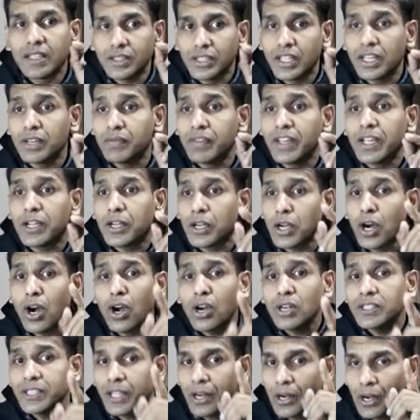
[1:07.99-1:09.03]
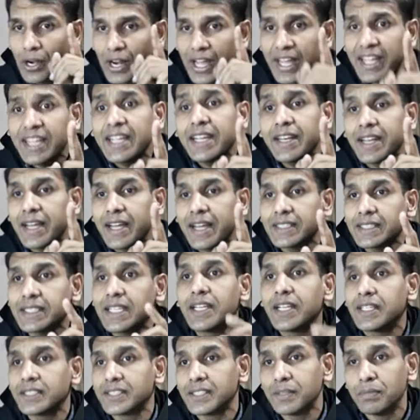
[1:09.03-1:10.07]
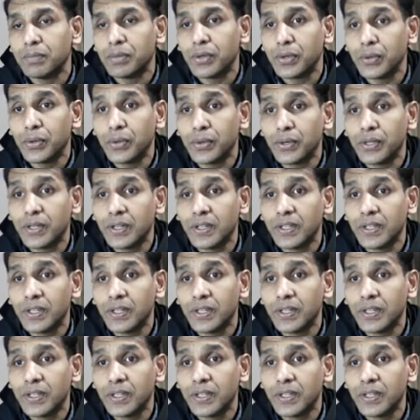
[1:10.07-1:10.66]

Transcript: then we call the line as an asymptote